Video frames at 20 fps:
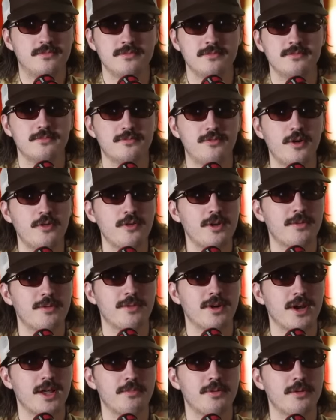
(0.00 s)
phone number,
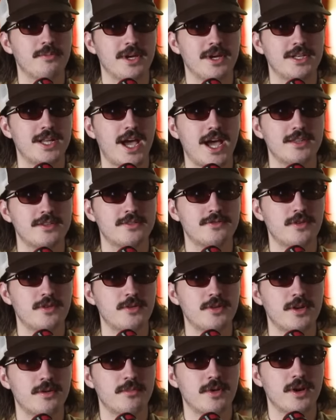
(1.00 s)
and I put my dad's phone
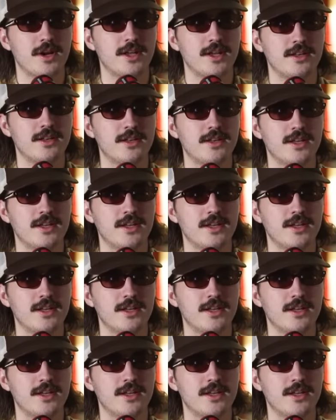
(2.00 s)
number in,